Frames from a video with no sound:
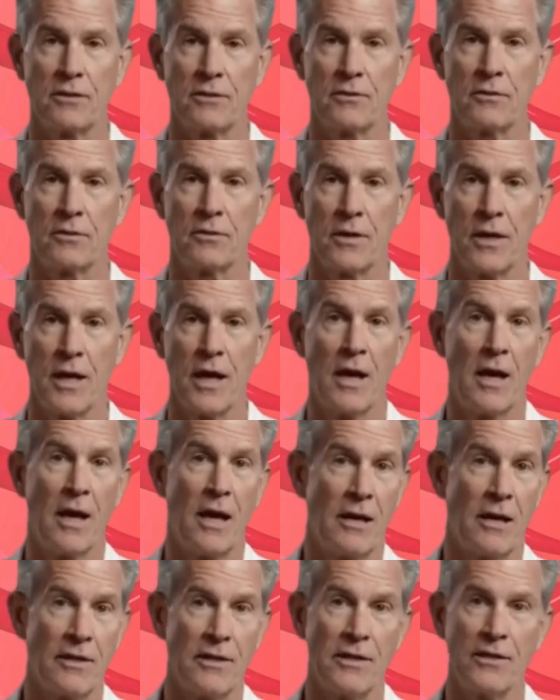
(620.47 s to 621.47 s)
test,
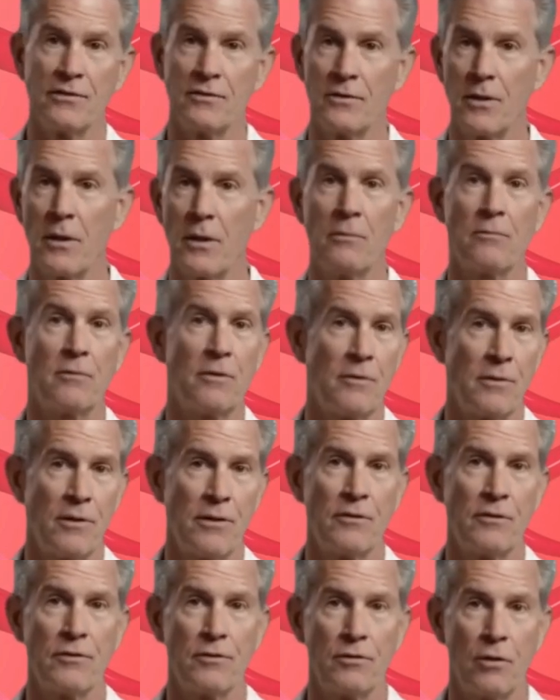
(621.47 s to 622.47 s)
which compares
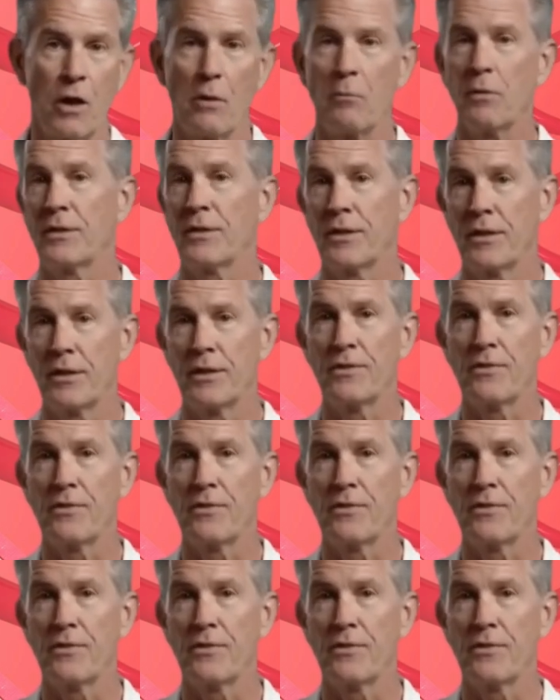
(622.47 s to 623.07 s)
blood pressure in your